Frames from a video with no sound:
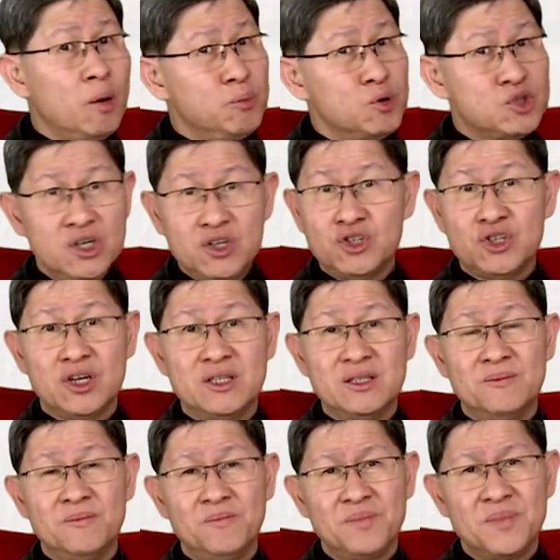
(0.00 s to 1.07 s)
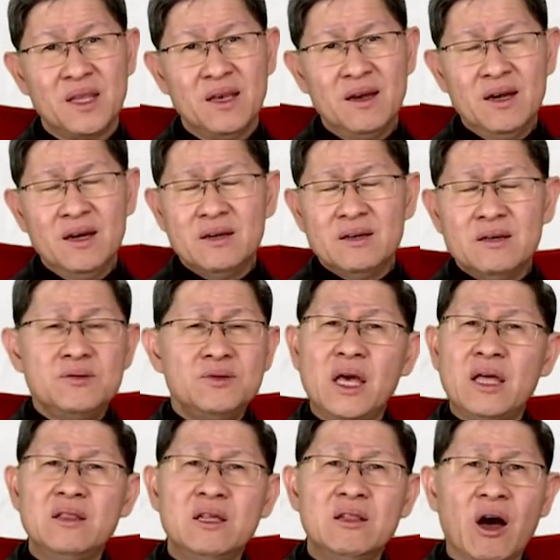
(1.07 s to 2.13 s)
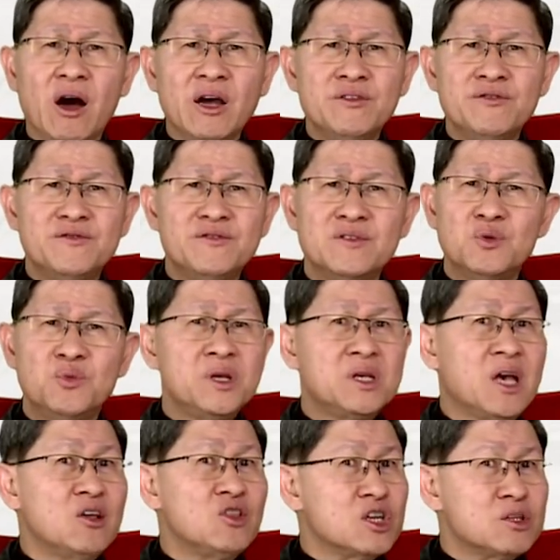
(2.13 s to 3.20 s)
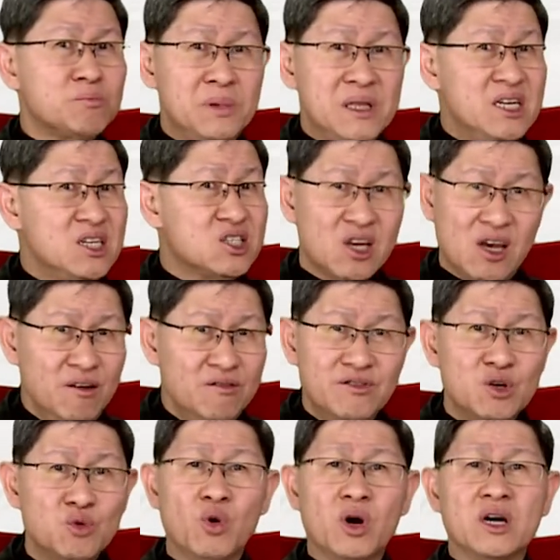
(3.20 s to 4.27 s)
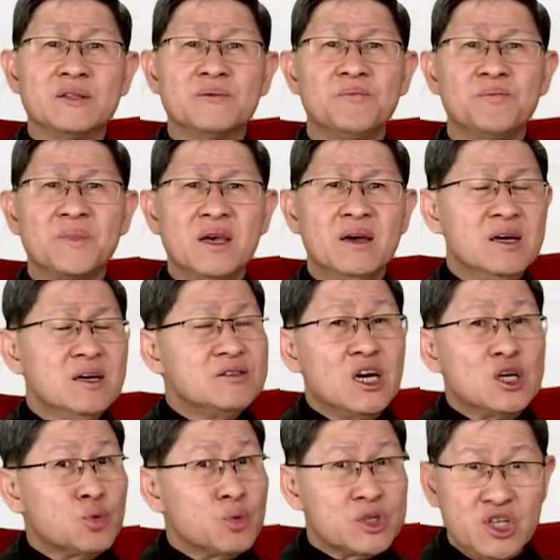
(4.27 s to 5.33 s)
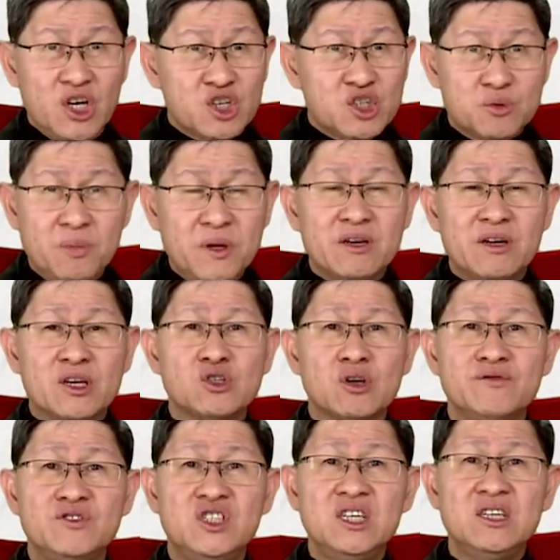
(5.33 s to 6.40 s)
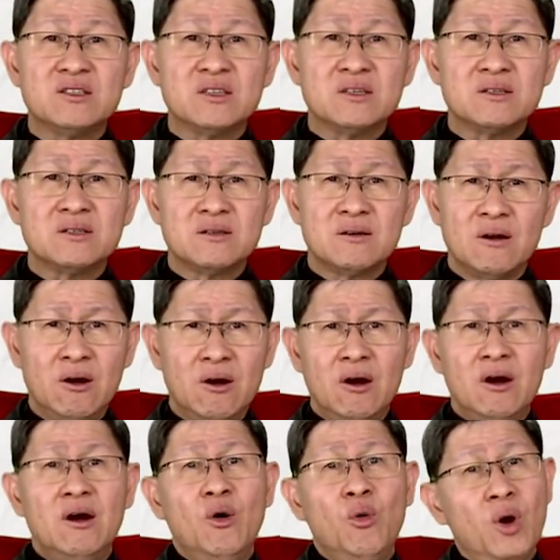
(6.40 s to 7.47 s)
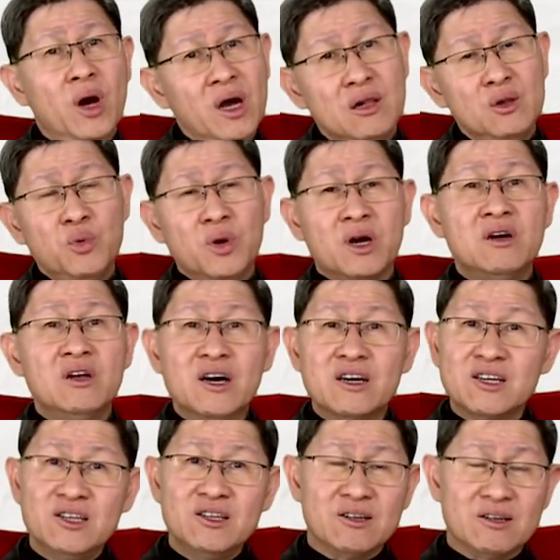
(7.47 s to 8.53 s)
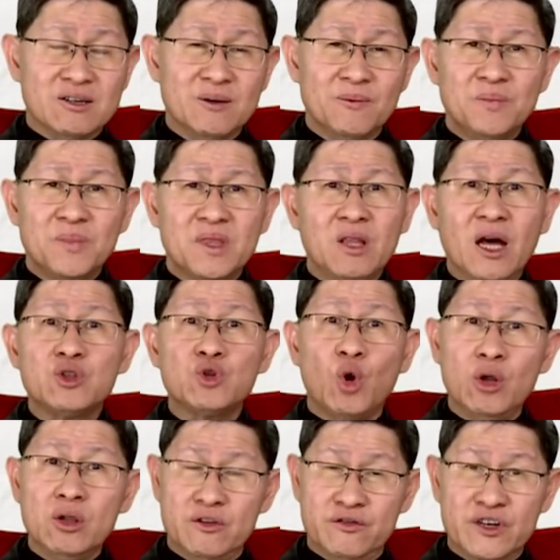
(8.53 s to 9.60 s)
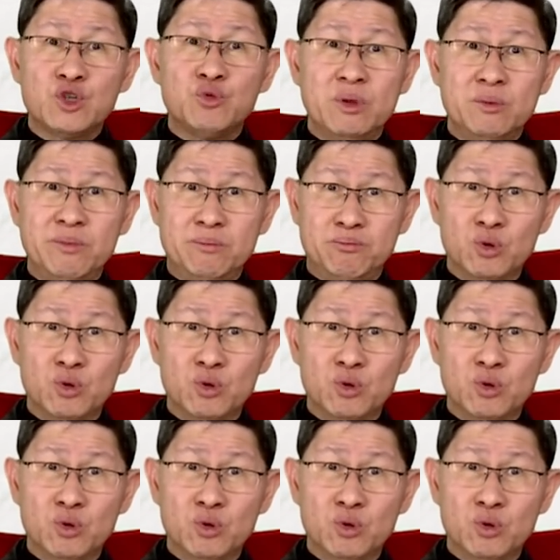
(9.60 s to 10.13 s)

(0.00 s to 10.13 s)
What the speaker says: opposition. In daily life, we cannot please everyone. That was the experience of Jesus. Well, we are luckier. Not all of us will be